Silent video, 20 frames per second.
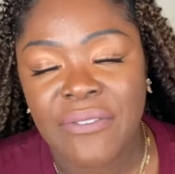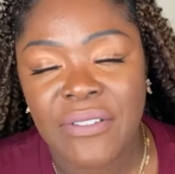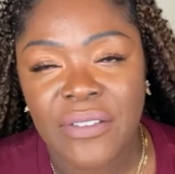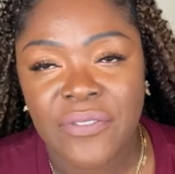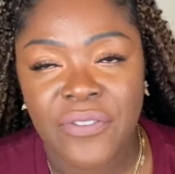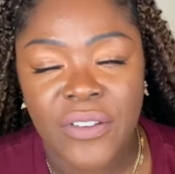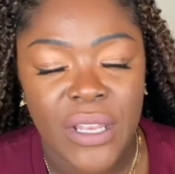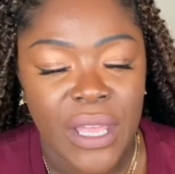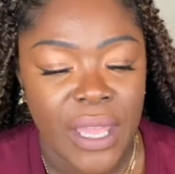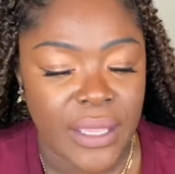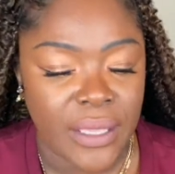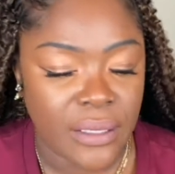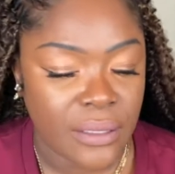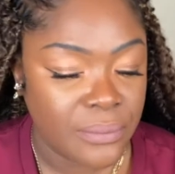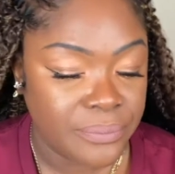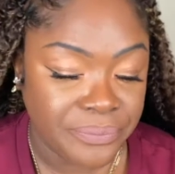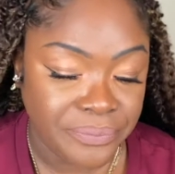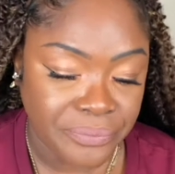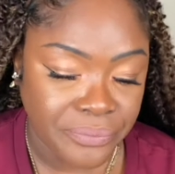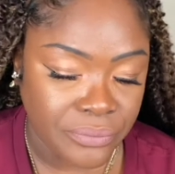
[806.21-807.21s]
it for like
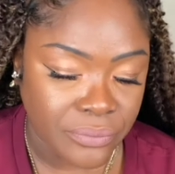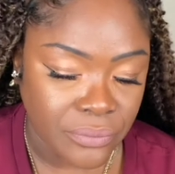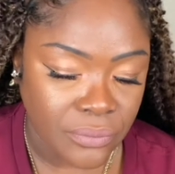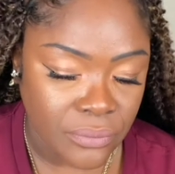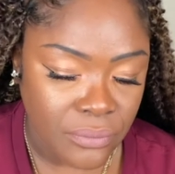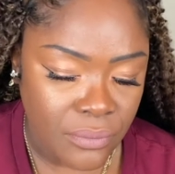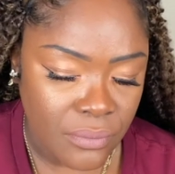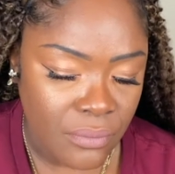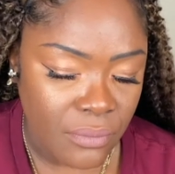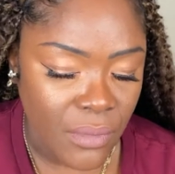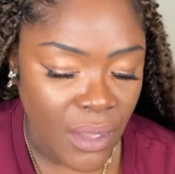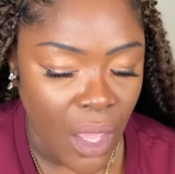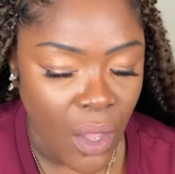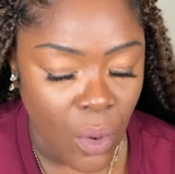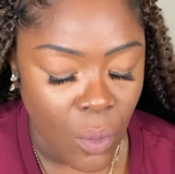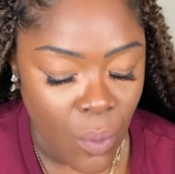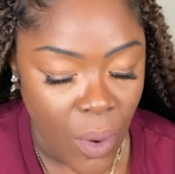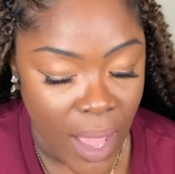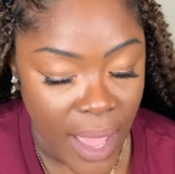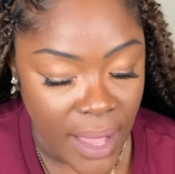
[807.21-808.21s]

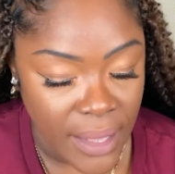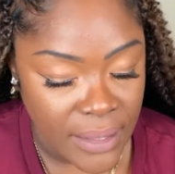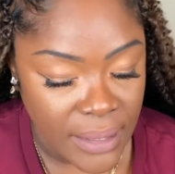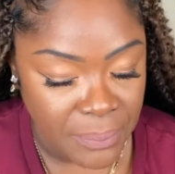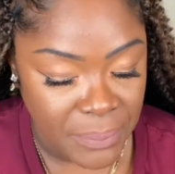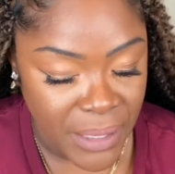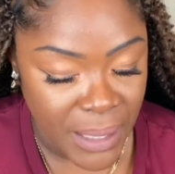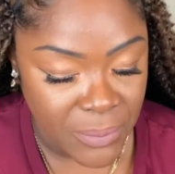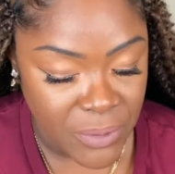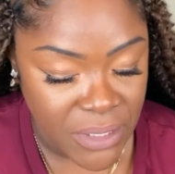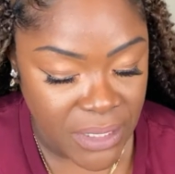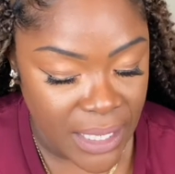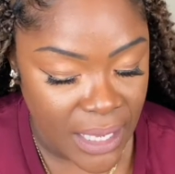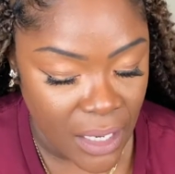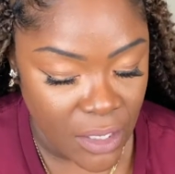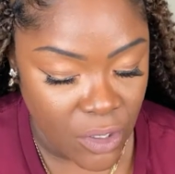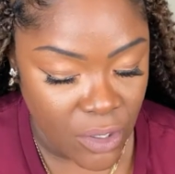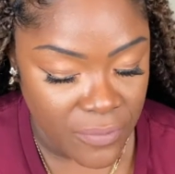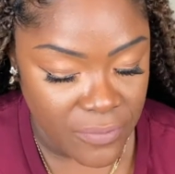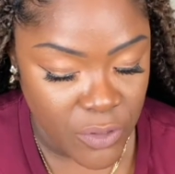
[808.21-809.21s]
a while and be able to get
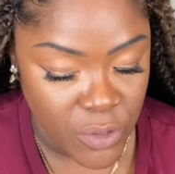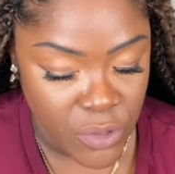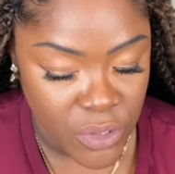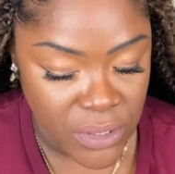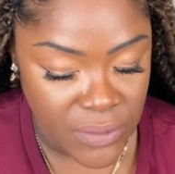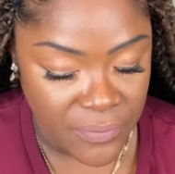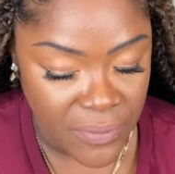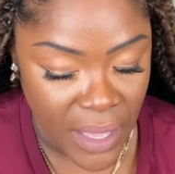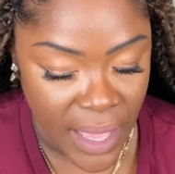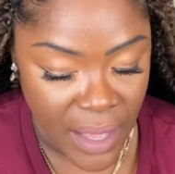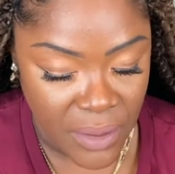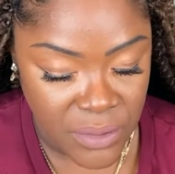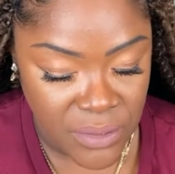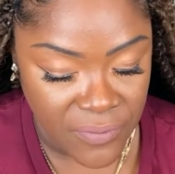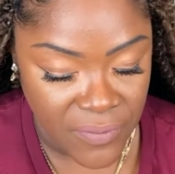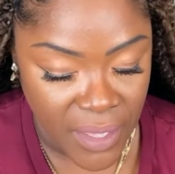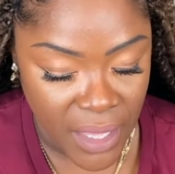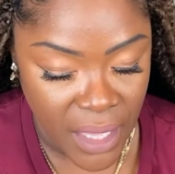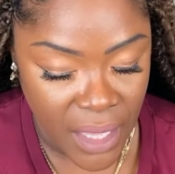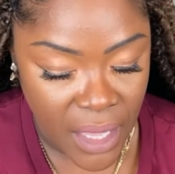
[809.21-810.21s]
a lot of use out
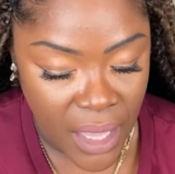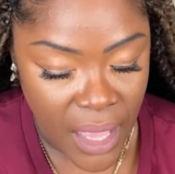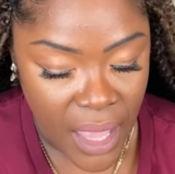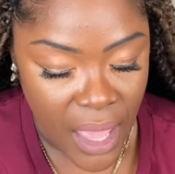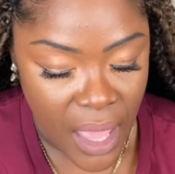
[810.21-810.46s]
of it.